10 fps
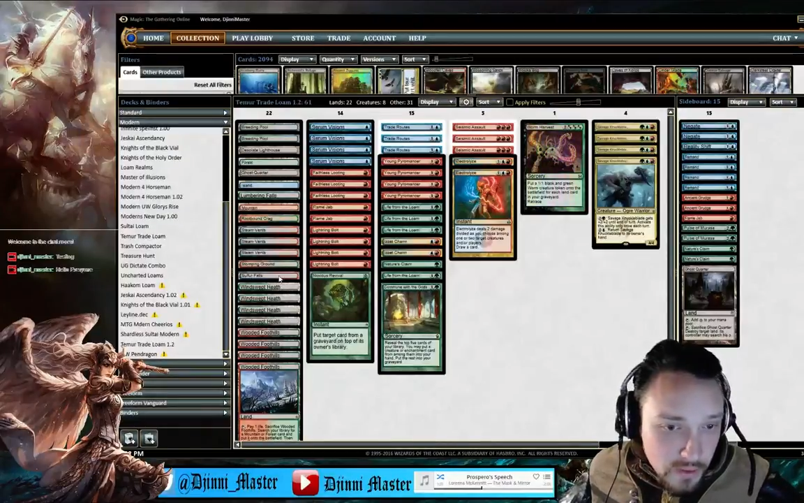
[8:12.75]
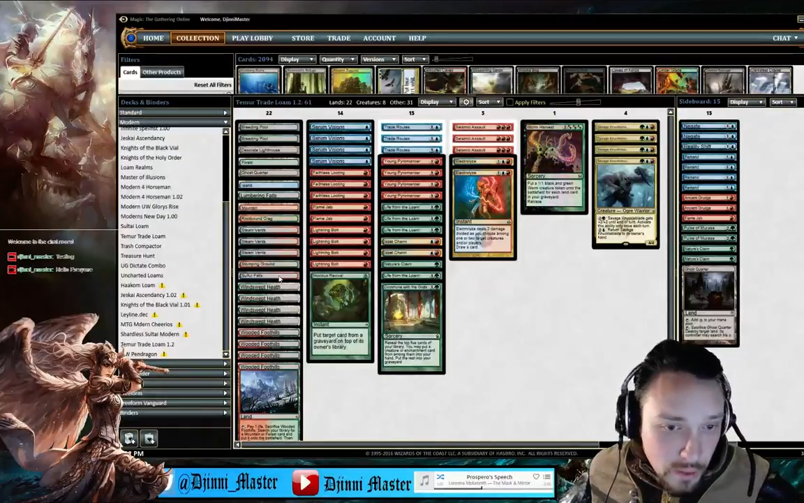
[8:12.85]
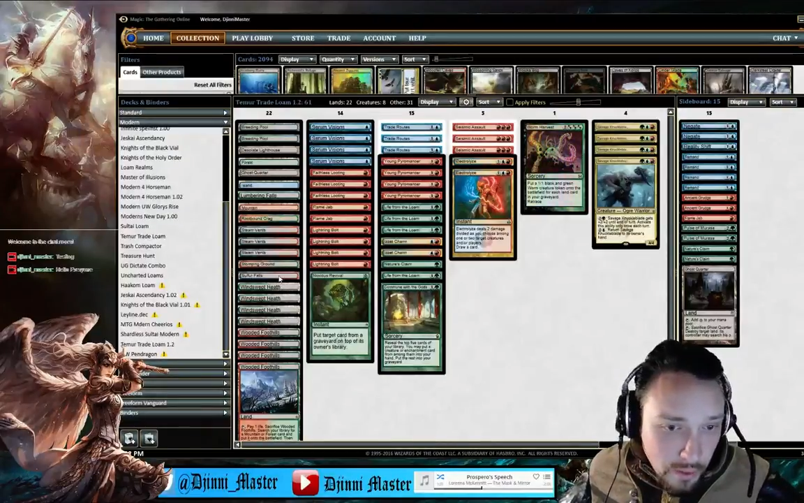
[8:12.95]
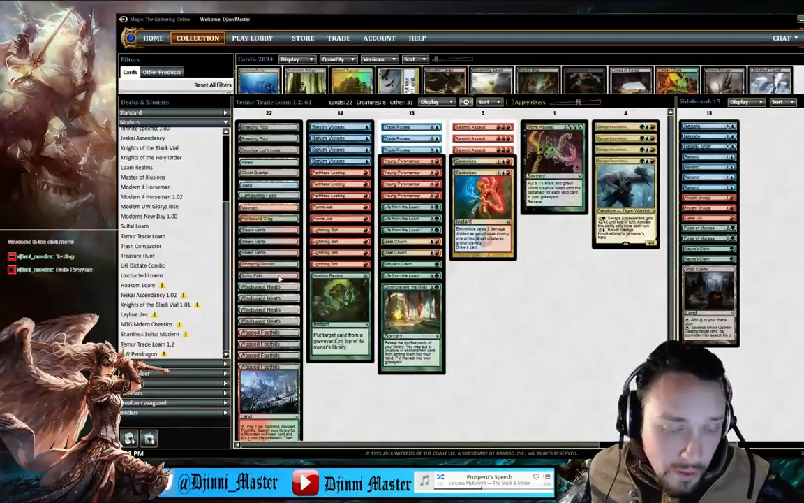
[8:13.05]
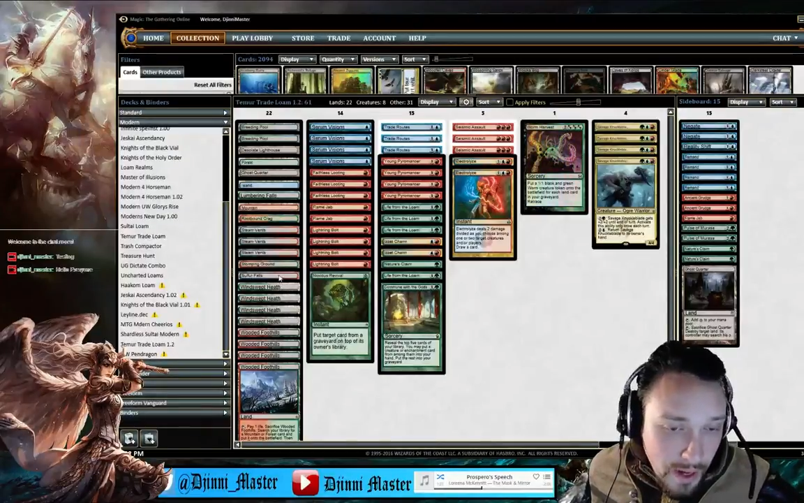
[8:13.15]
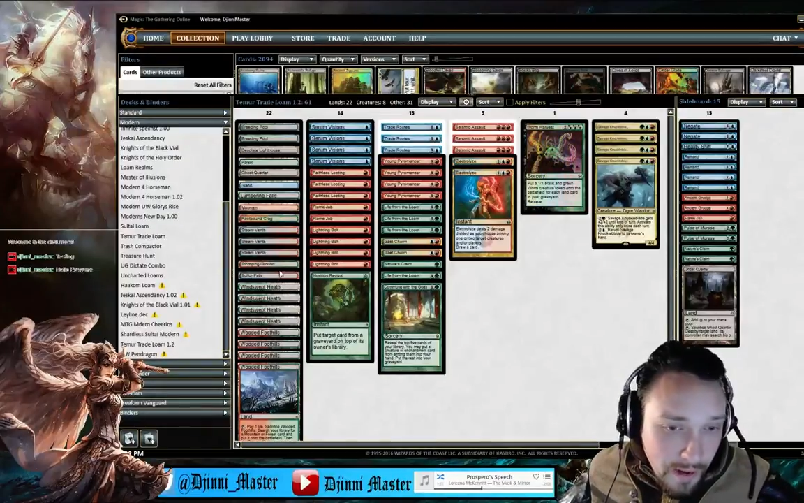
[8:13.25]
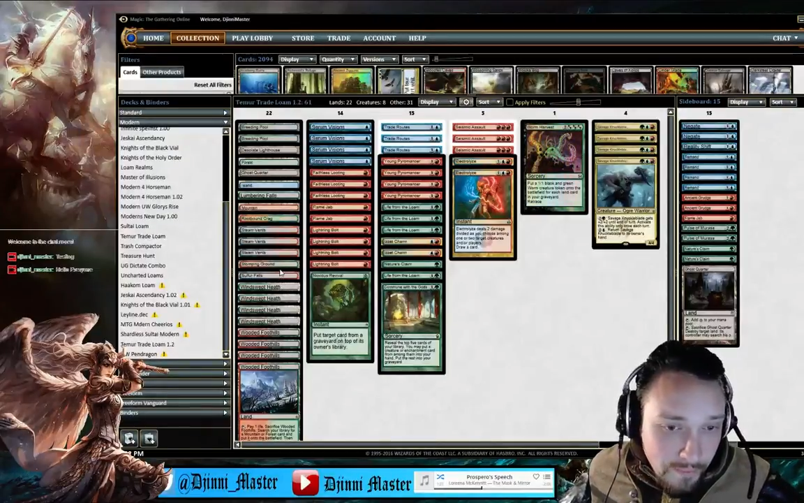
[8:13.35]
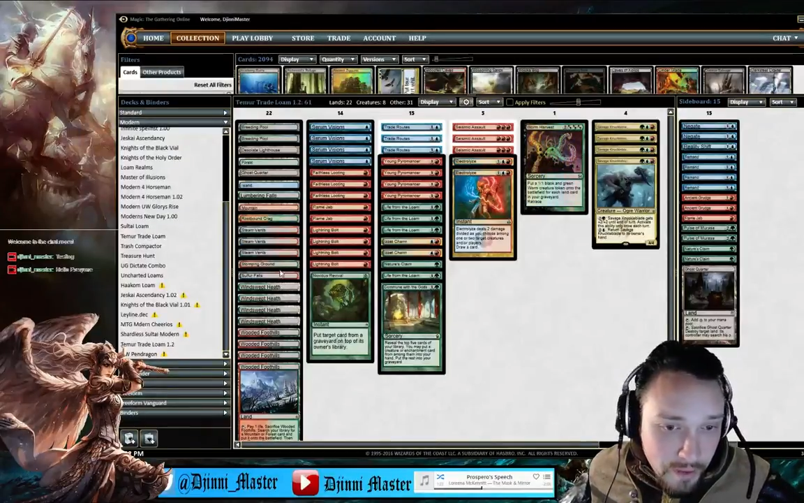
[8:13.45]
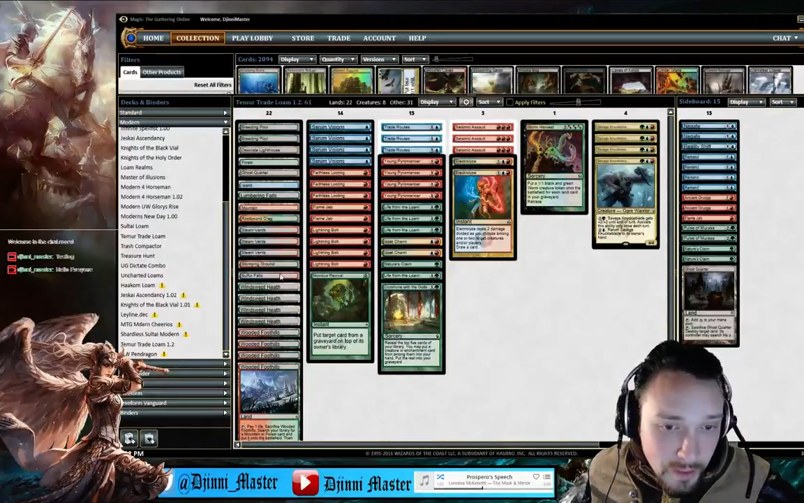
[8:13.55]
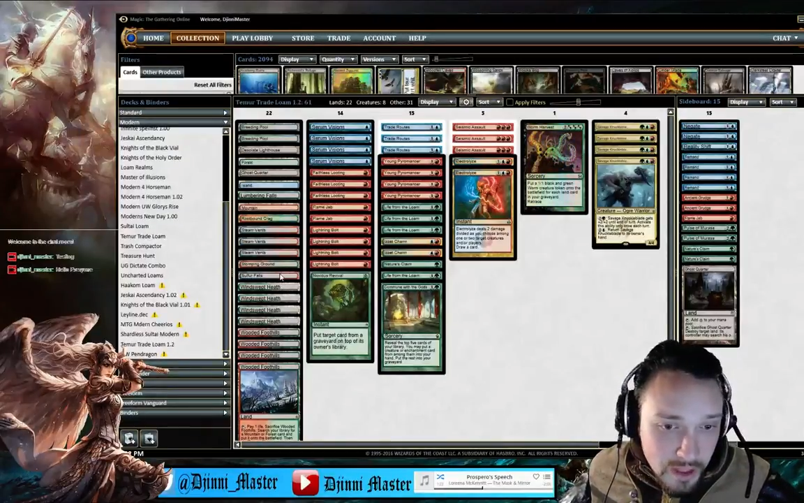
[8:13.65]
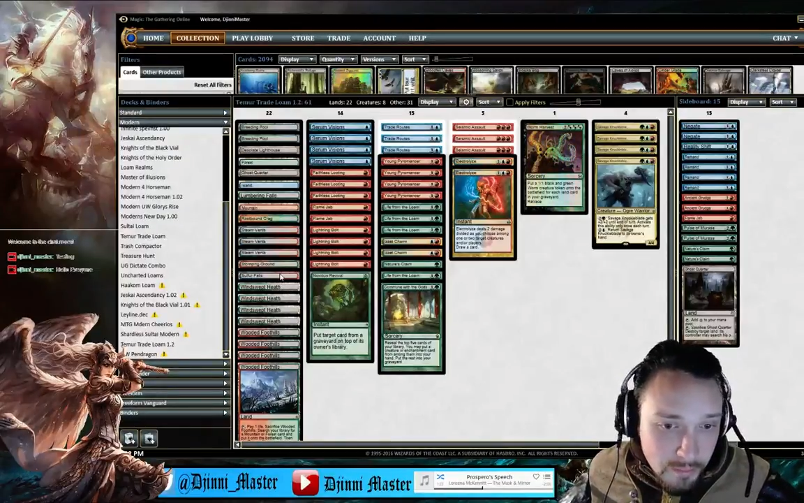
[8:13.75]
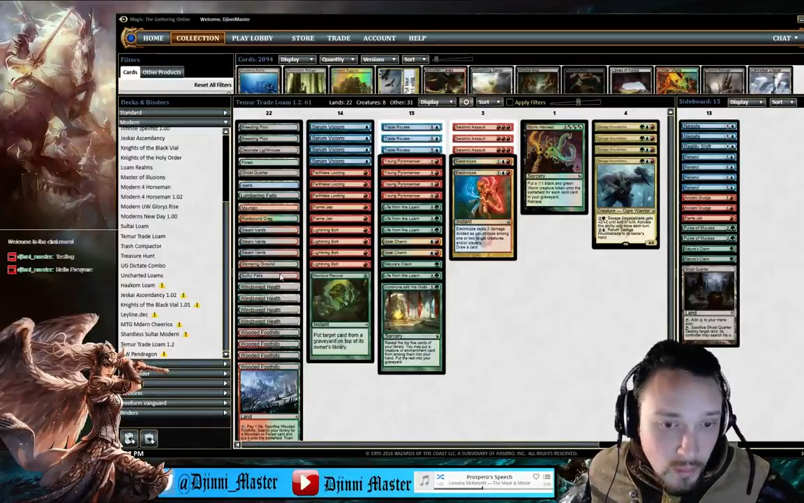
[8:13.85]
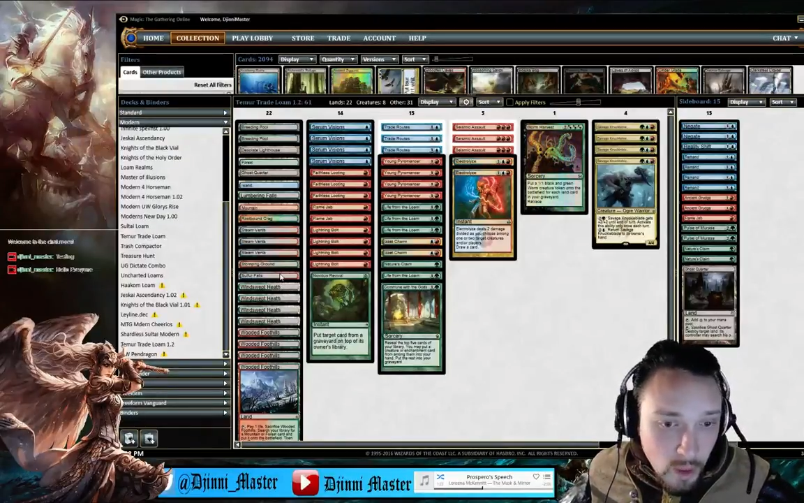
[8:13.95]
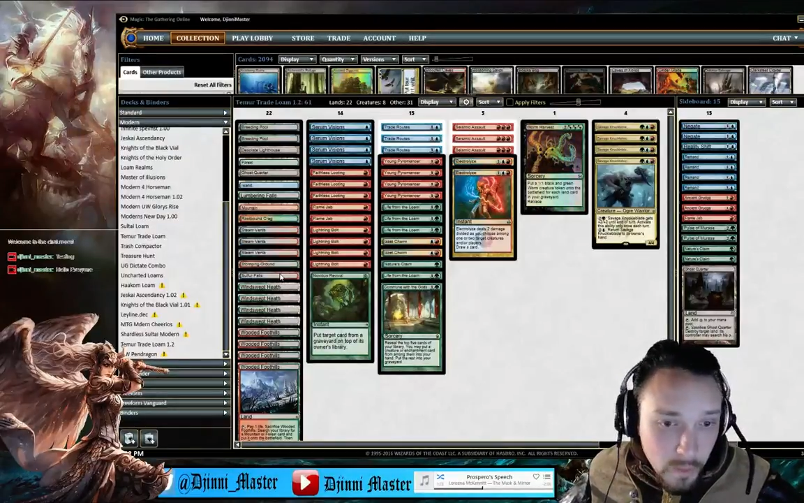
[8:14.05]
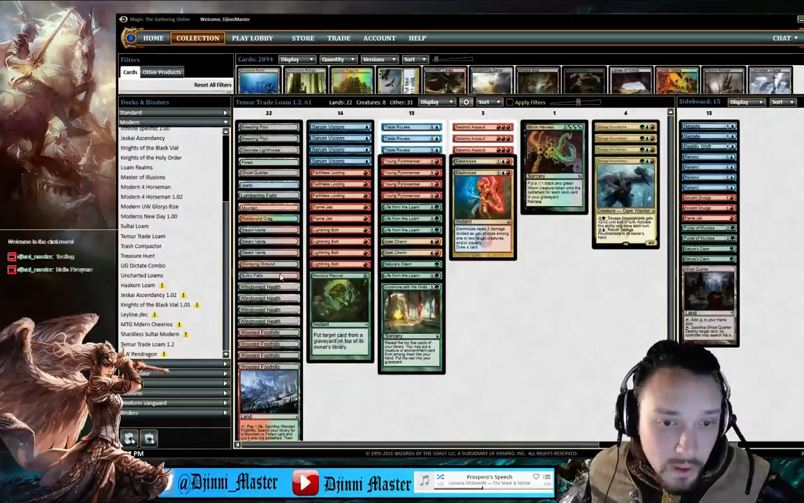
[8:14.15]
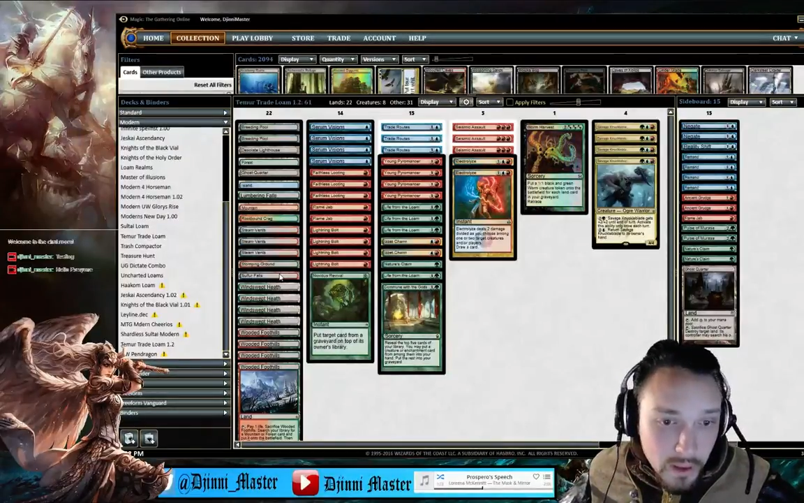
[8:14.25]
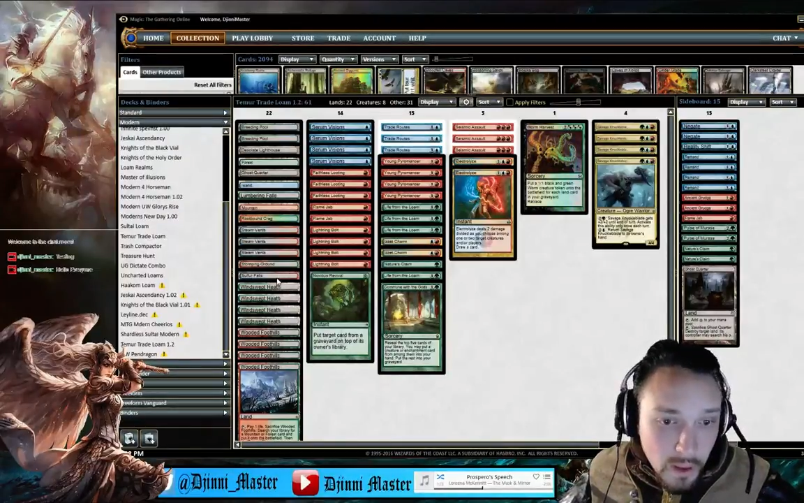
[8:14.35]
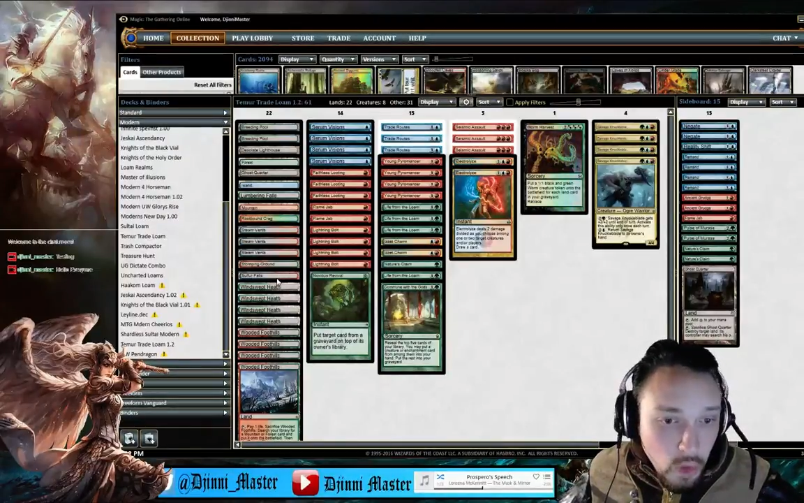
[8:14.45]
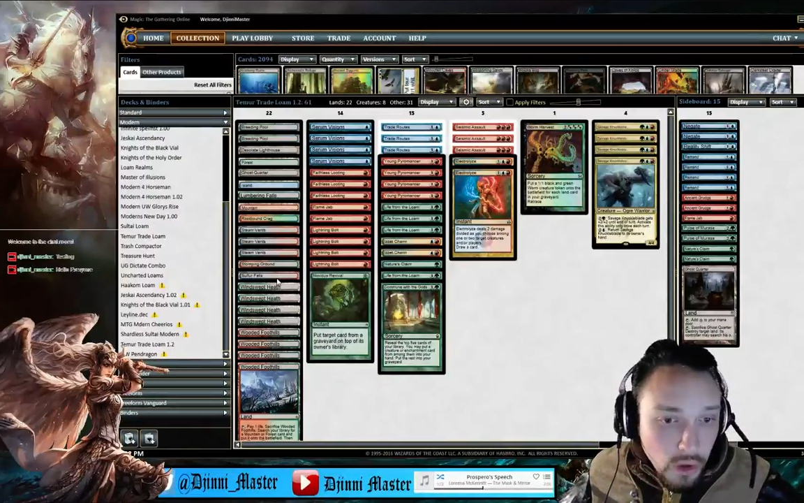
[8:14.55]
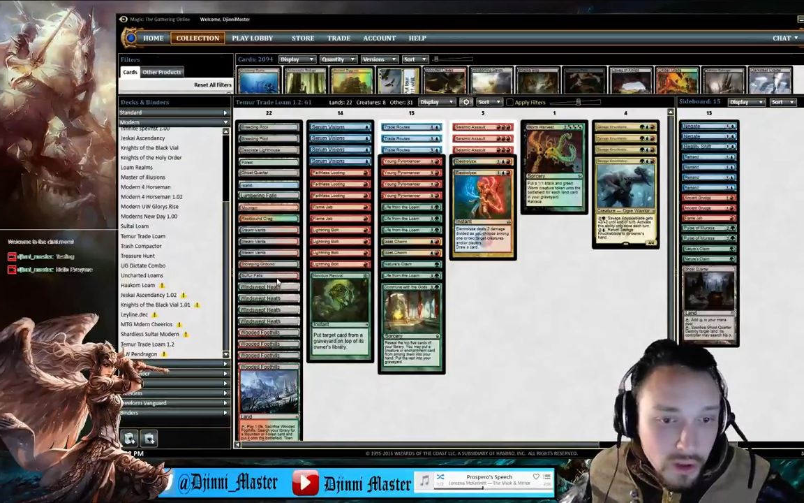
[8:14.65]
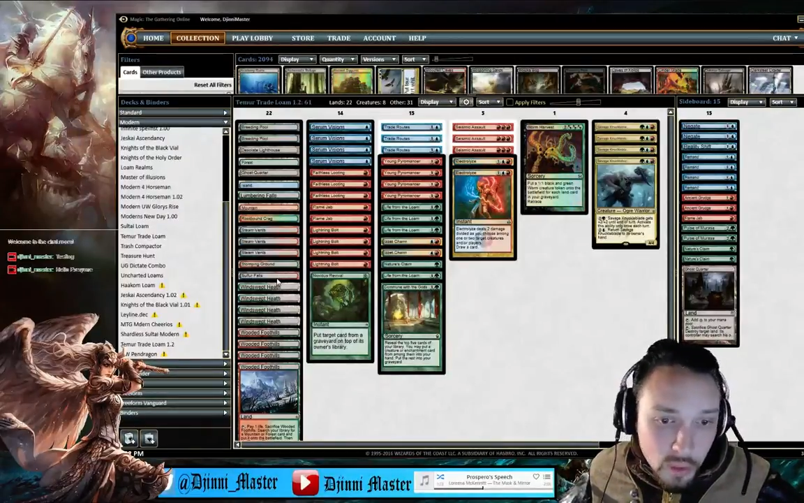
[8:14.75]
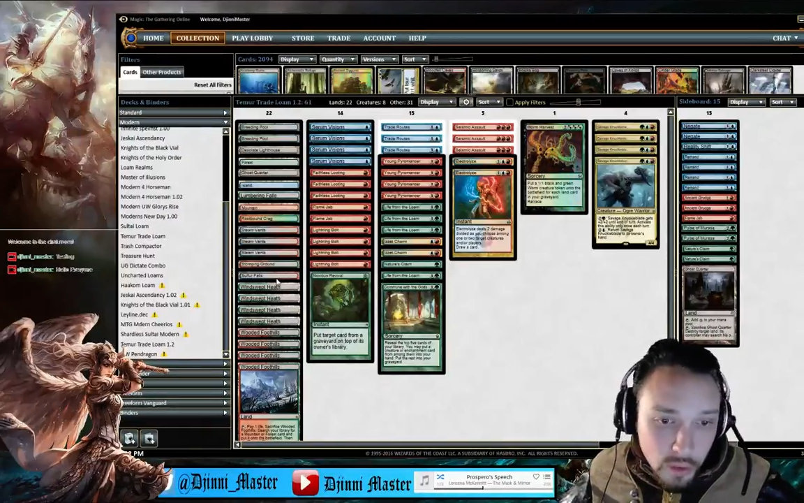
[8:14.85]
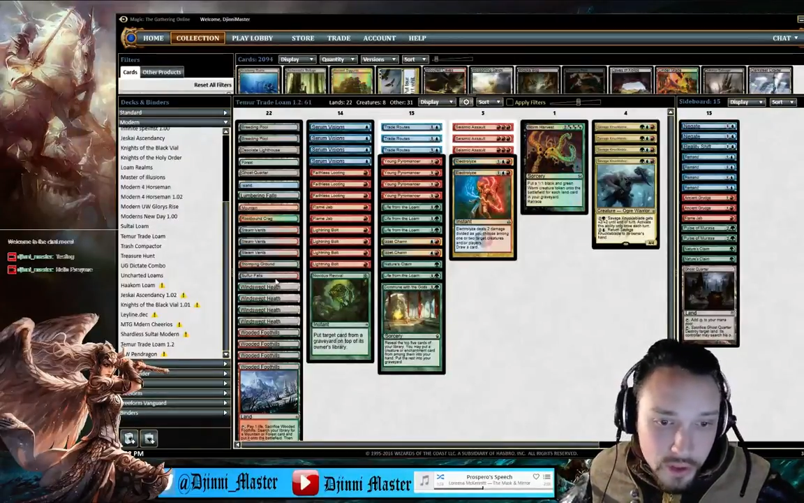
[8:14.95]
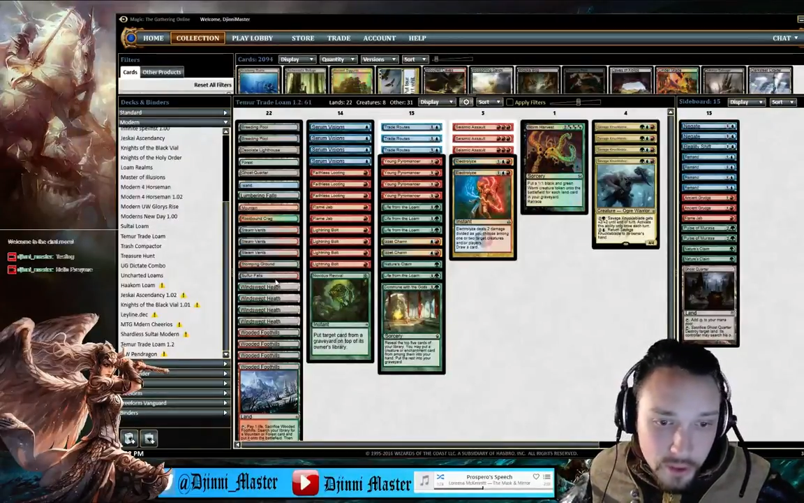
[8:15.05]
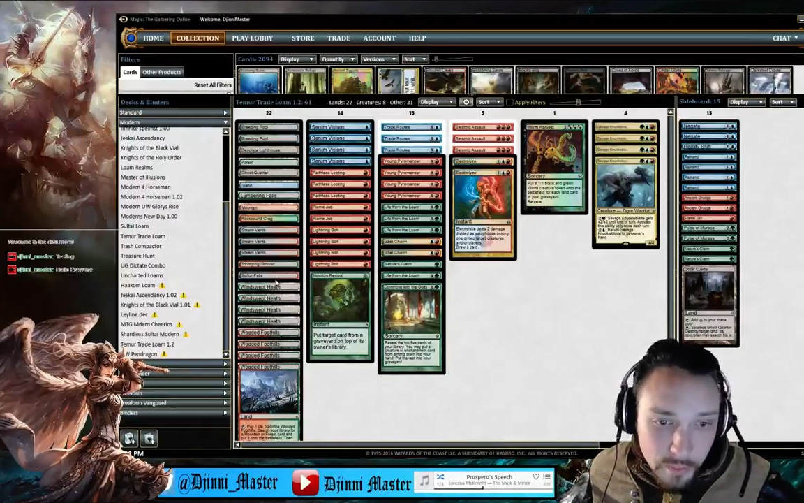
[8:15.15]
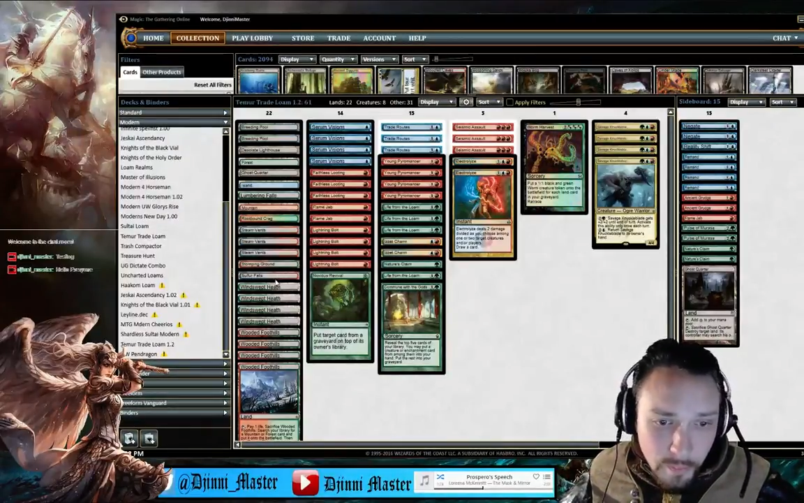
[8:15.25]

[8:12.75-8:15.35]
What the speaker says: so I don't have them at the moment. I'm working towards them.